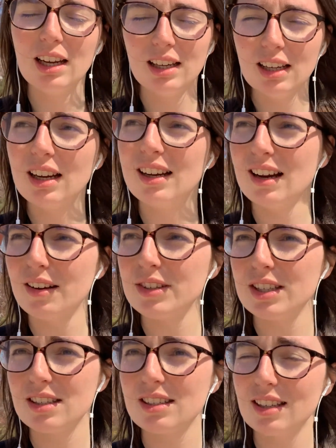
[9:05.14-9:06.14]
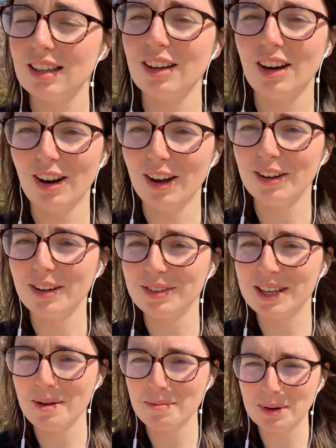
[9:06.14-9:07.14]
I've seen a lot of
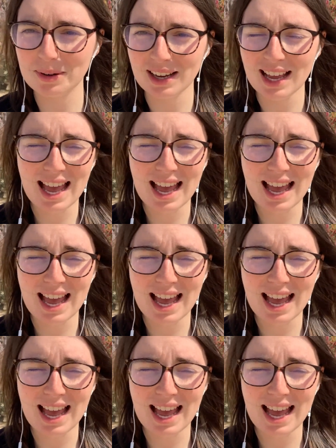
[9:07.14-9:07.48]
temples.